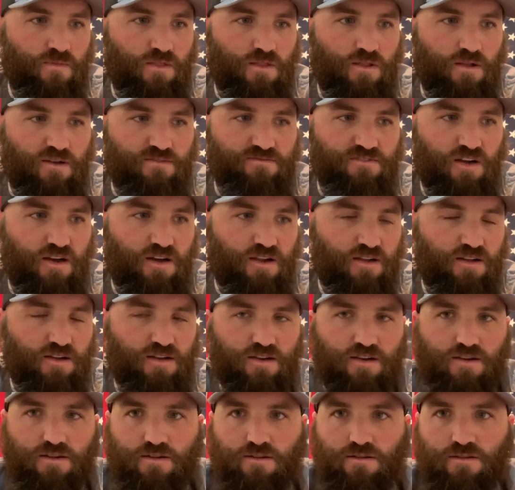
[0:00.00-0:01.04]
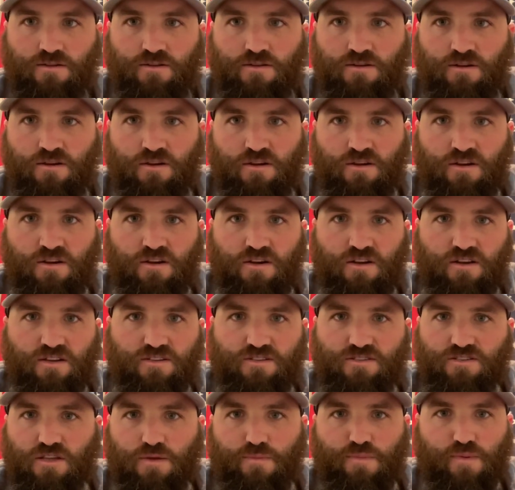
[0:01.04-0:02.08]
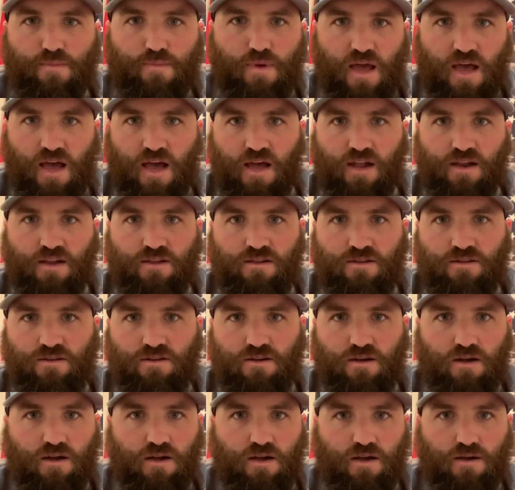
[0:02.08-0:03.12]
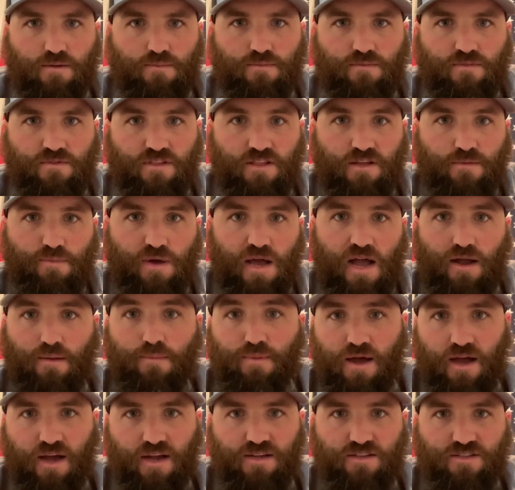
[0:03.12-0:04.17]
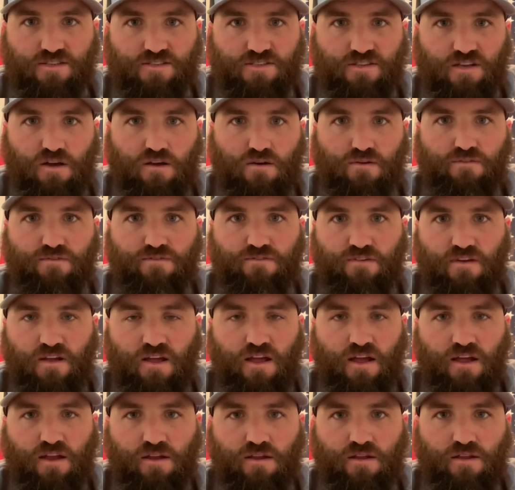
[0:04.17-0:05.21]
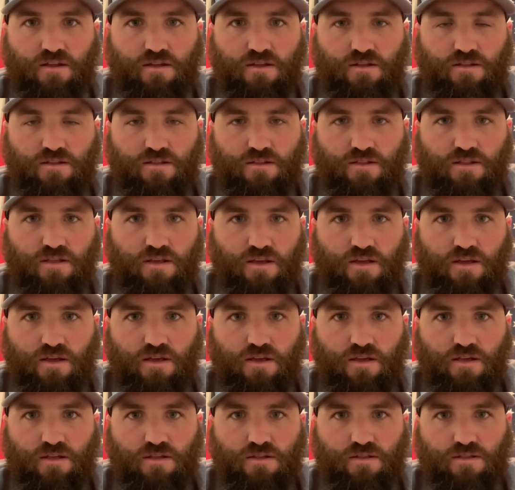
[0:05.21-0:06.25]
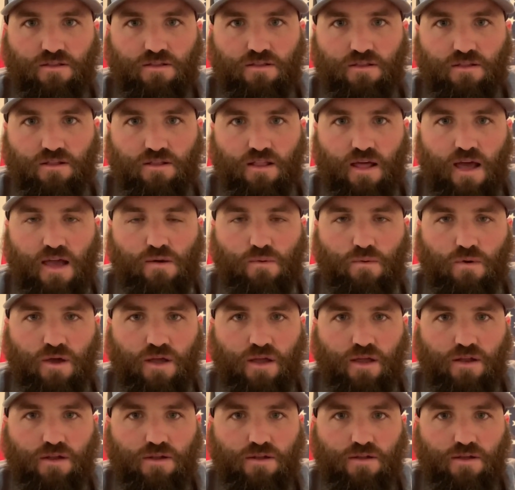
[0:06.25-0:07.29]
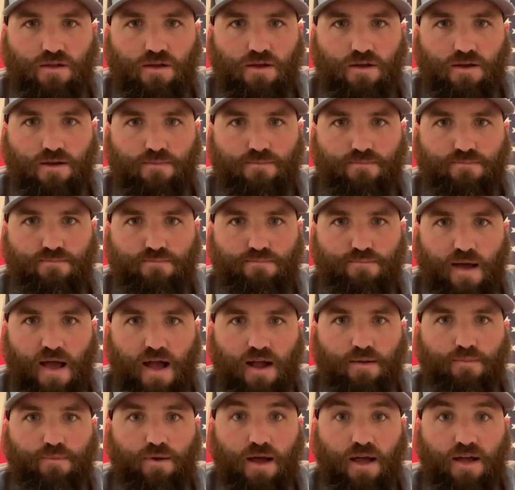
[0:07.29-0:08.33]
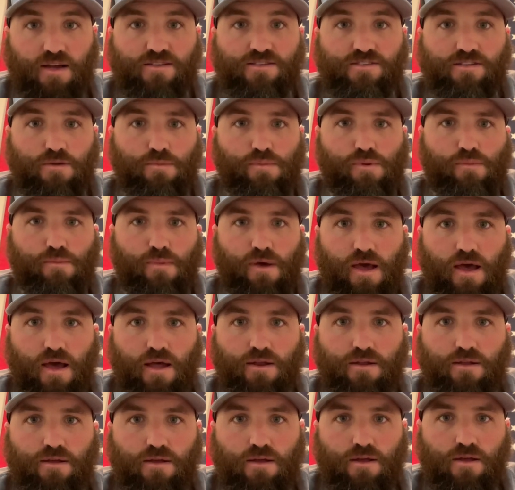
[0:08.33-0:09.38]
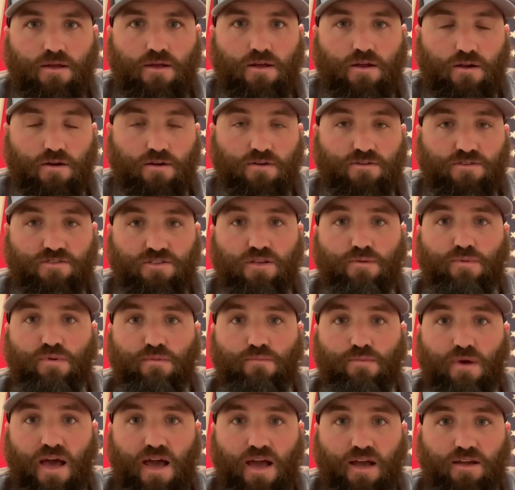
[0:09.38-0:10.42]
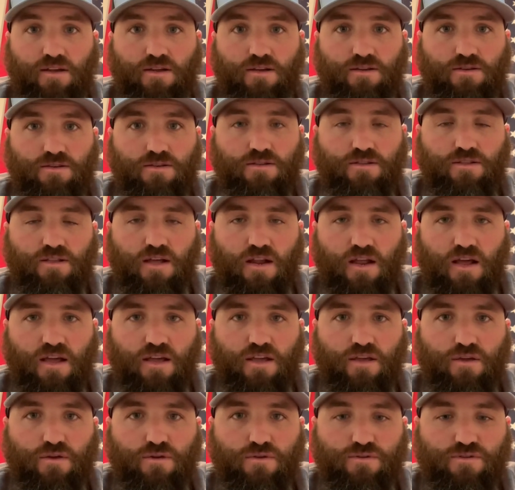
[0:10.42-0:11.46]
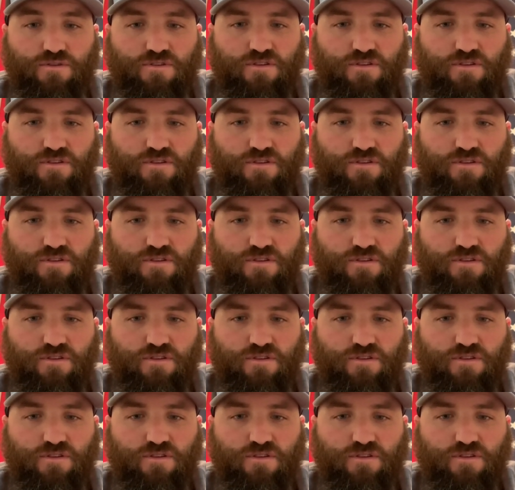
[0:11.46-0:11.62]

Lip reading: I've got a sleeping pad, the backpack itself, and the lightweight backpack sleeping pad or sleeping bag that I use,